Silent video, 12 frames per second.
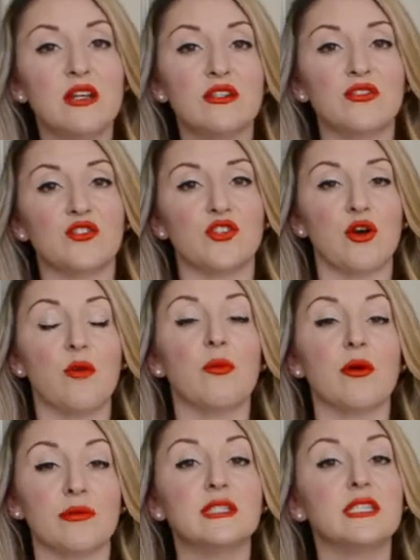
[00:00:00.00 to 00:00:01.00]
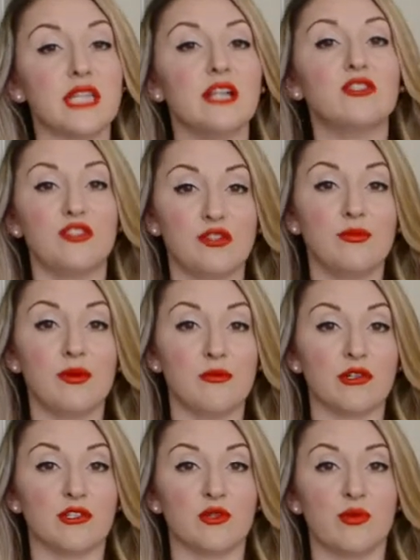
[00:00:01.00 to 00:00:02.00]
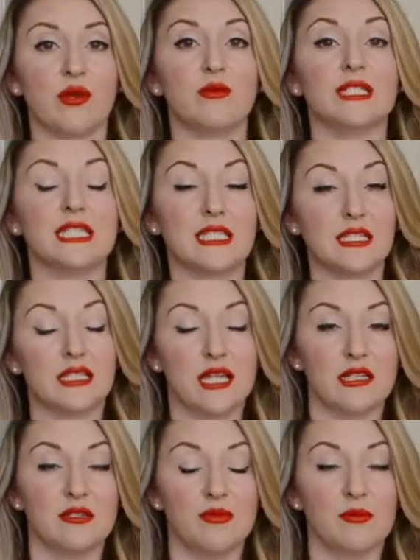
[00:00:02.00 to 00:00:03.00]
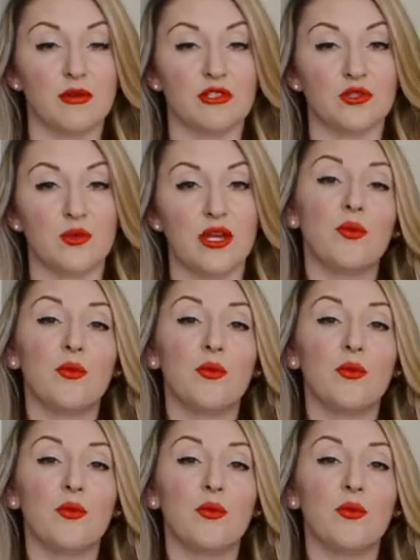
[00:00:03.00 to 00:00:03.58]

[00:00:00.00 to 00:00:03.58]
So, bourbons tend to be more sweet, whiskeys tend to be more sweet.